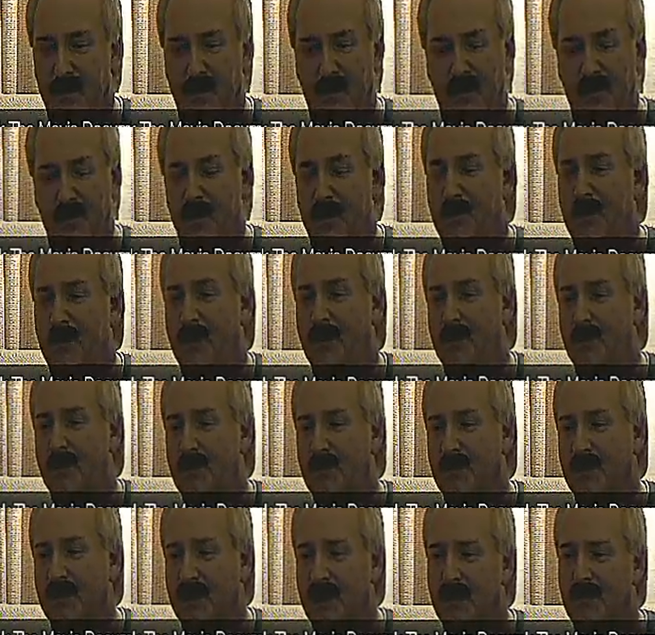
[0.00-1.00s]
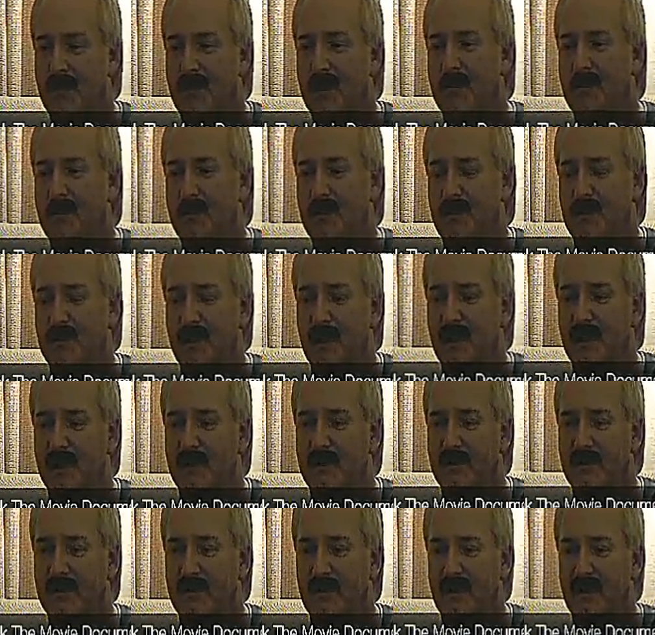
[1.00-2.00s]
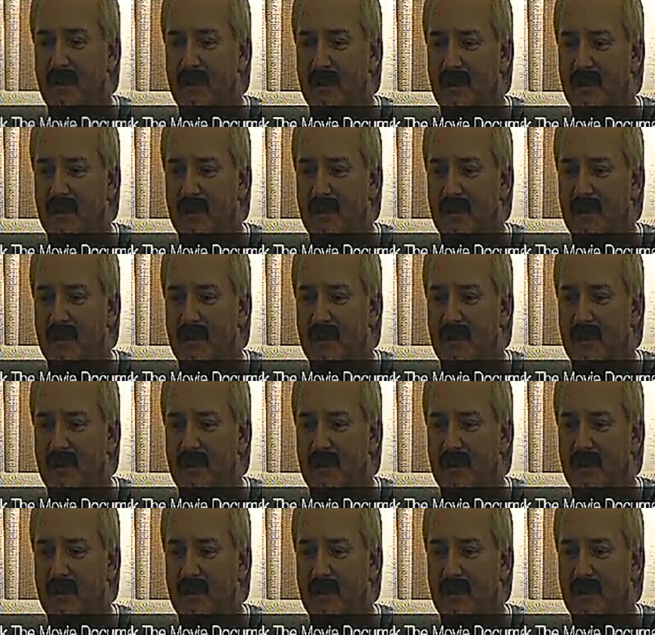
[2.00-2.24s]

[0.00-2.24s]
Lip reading: where people would come up to us,